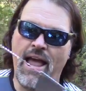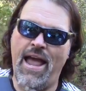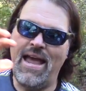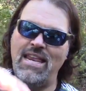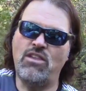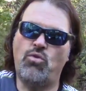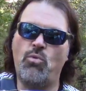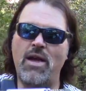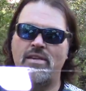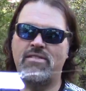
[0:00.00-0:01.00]
any
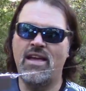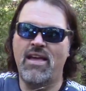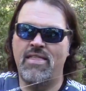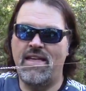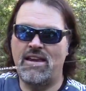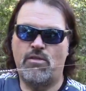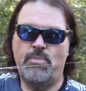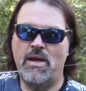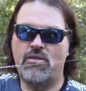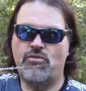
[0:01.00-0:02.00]
twist that is
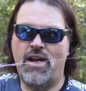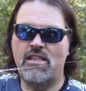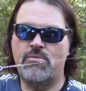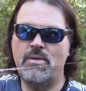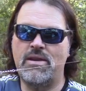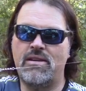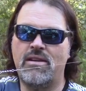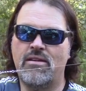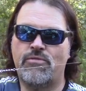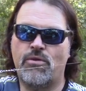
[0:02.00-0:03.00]
being transmitted
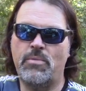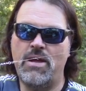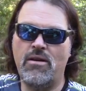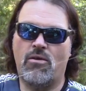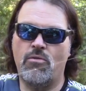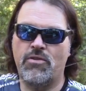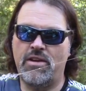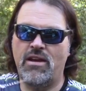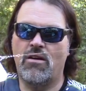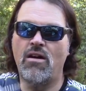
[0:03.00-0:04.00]
from here, over
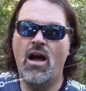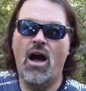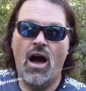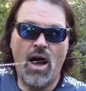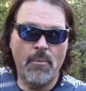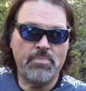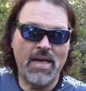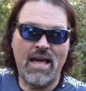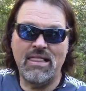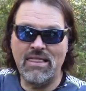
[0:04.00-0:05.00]
here, up
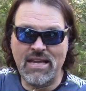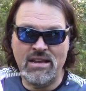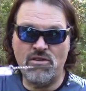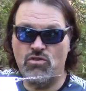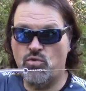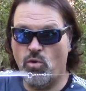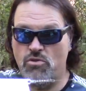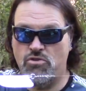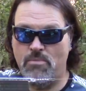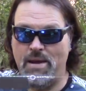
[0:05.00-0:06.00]
that leader
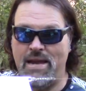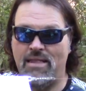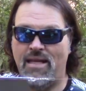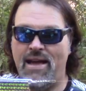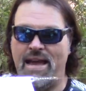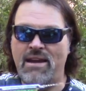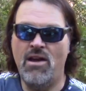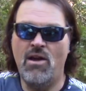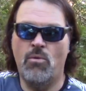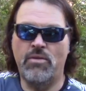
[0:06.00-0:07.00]
towards your main line,
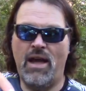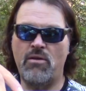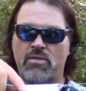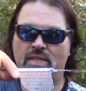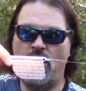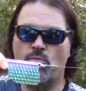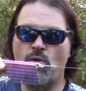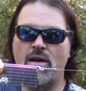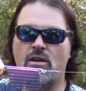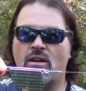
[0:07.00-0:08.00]
well that, that
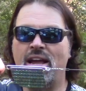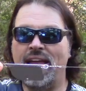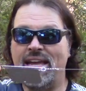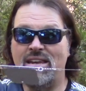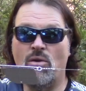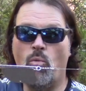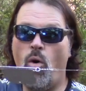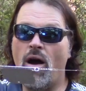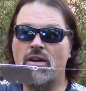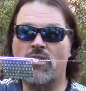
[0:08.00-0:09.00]
rudder in the
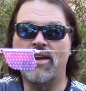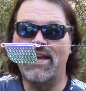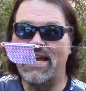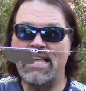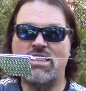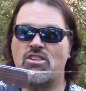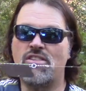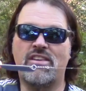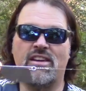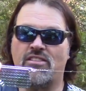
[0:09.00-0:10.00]
water, it's
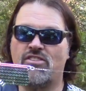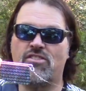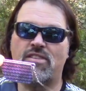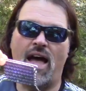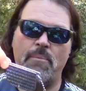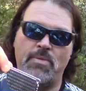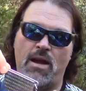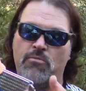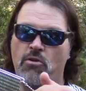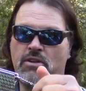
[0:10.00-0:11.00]
just going to stop
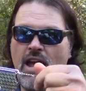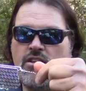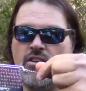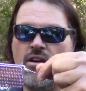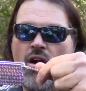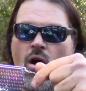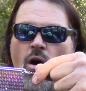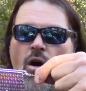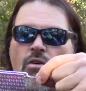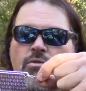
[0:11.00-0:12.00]
that rotation.
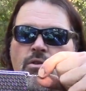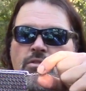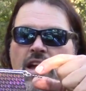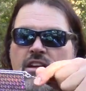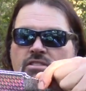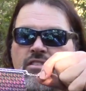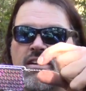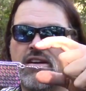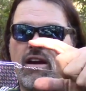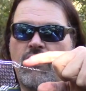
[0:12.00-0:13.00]
All the rotation's
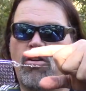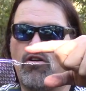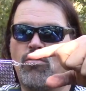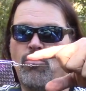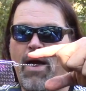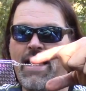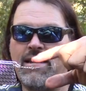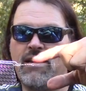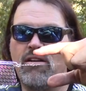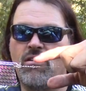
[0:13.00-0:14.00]
going to occur right
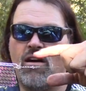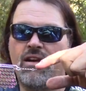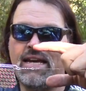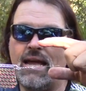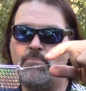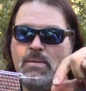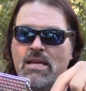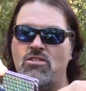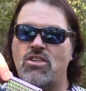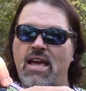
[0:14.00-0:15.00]
here on that
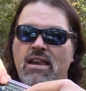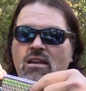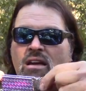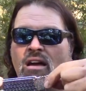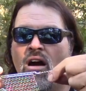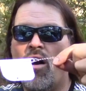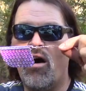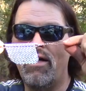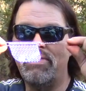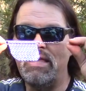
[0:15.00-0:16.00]
bead chain
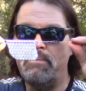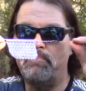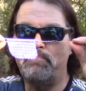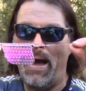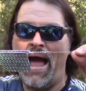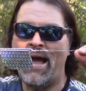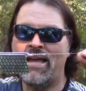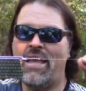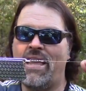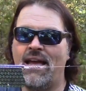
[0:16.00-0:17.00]
on the
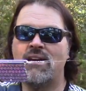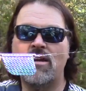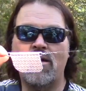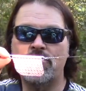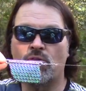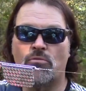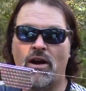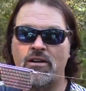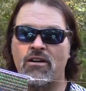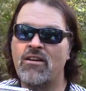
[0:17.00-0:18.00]
back end of the
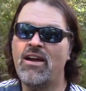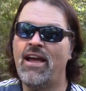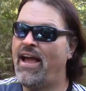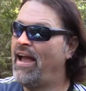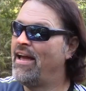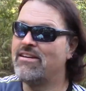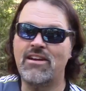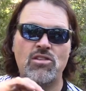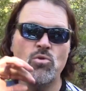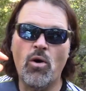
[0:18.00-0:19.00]
rudder, and uh,
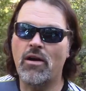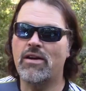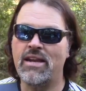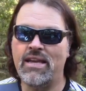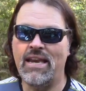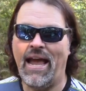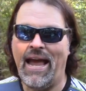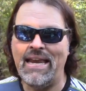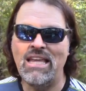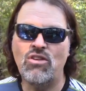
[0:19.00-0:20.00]
you aren't going to get
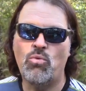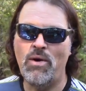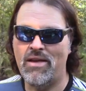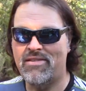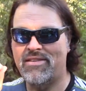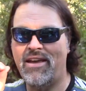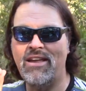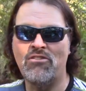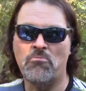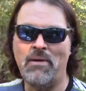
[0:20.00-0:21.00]
any twist
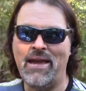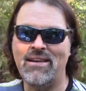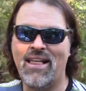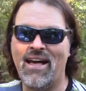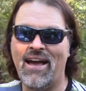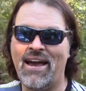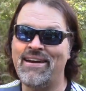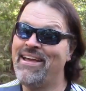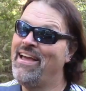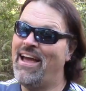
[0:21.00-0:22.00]
in your main
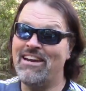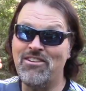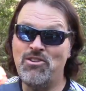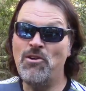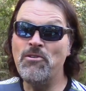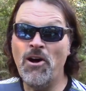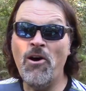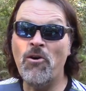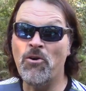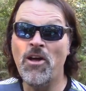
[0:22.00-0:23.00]
line. And as you
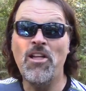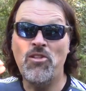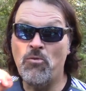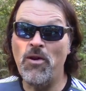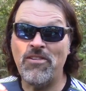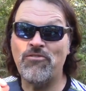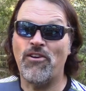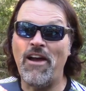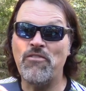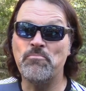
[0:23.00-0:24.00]
know, twist
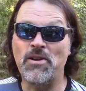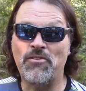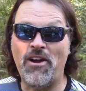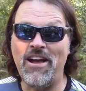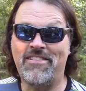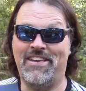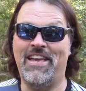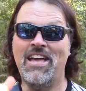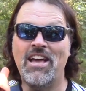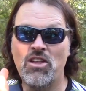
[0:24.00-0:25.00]
drives me crazy.
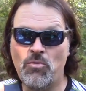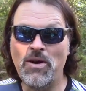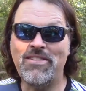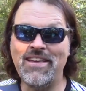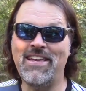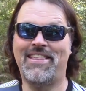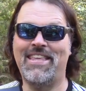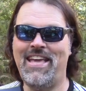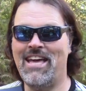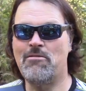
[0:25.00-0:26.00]
Twist is
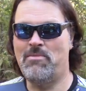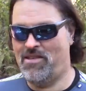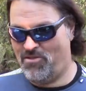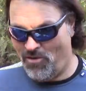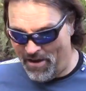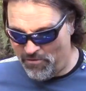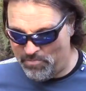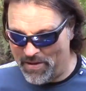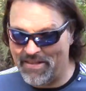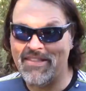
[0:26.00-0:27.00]
the enemy, so I've
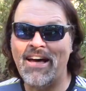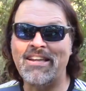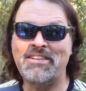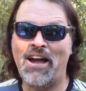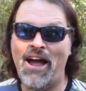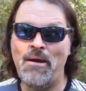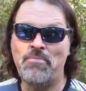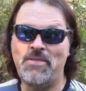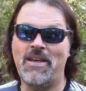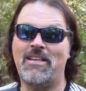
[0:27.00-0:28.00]
spent a lot of time
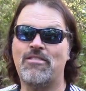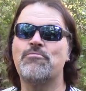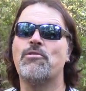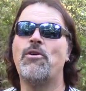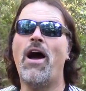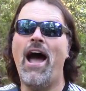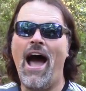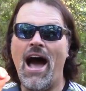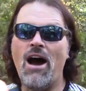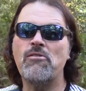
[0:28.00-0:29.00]
thinking through
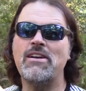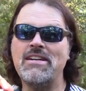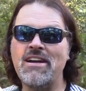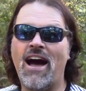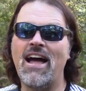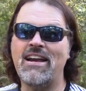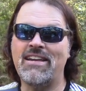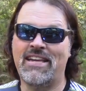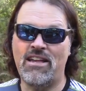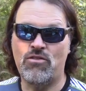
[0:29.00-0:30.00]
how to
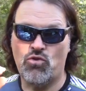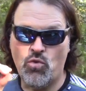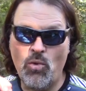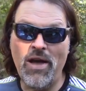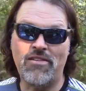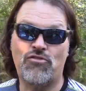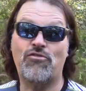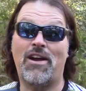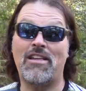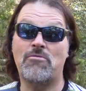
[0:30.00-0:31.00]
not get twist
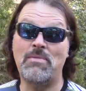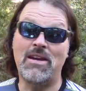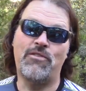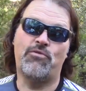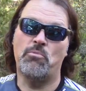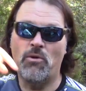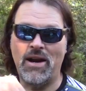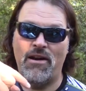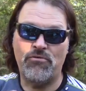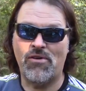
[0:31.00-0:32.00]
transmitted from
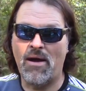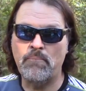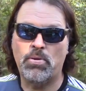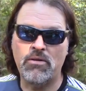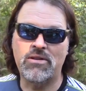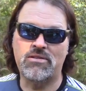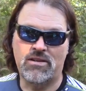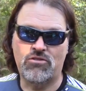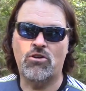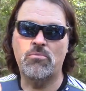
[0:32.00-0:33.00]
whatever I'm pulling
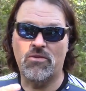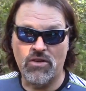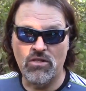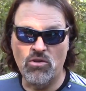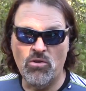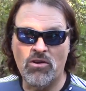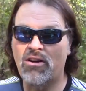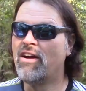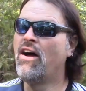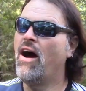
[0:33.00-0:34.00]
in terms of a
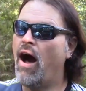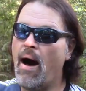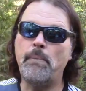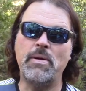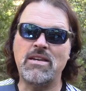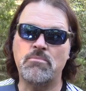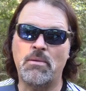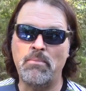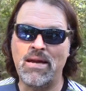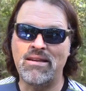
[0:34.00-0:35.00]
lure up into my
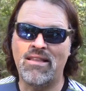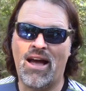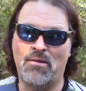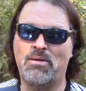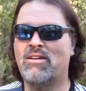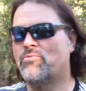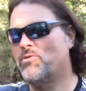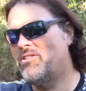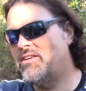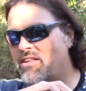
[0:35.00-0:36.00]
main line, because
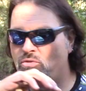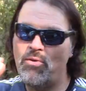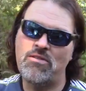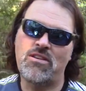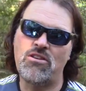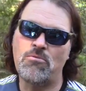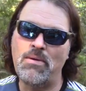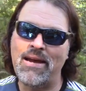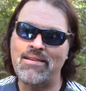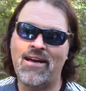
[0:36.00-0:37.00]
once you get twisting your
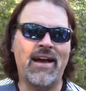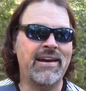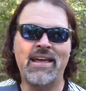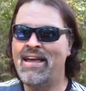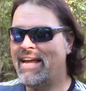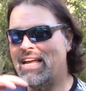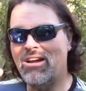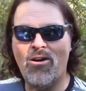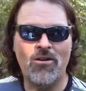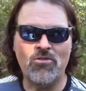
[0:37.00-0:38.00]
main line, it can
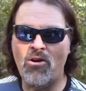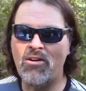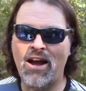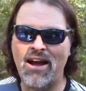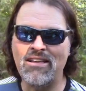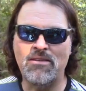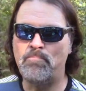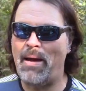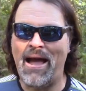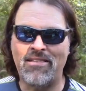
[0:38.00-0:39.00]
cause all kinds
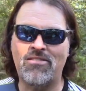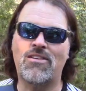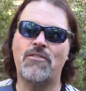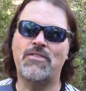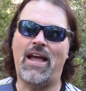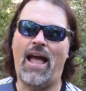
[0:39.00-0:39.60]
of bad stuff to